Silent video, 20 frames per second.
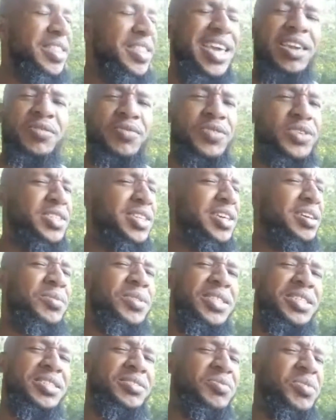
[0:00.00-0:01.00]
Thank you for
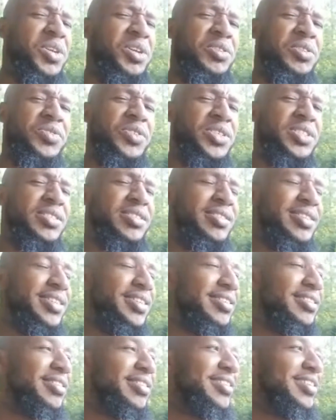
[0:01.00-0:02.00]
staying with this video if you're still
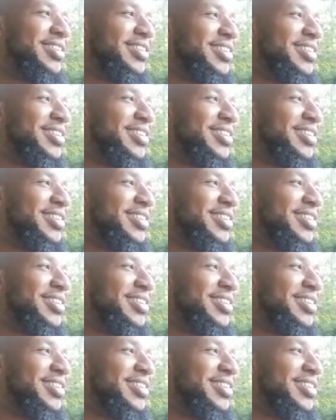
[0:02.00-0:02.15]
here.